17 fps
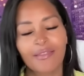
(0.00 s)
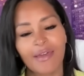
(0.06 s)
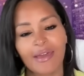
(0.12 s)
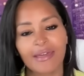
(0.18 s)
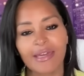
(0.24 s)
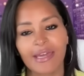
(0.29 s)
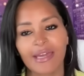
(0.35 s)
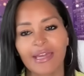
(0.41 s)

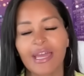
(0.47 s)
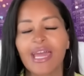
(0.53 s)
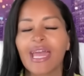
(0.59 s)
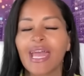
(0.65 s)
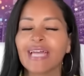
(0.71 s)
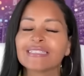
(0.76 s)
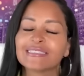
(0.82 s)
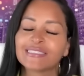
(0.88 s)
thinking
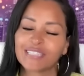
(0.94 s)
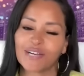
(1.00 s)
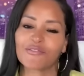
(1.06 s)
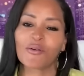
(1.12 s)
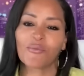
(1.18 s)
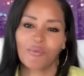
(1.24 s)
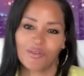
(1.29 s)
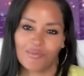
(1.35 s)
it's
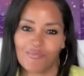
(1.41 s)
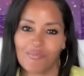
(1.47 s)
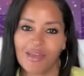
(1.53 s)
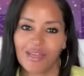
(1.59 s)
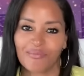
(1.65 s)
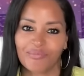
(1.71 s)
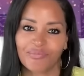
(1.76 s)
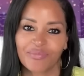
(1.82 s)
different with
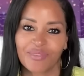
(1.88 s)
me.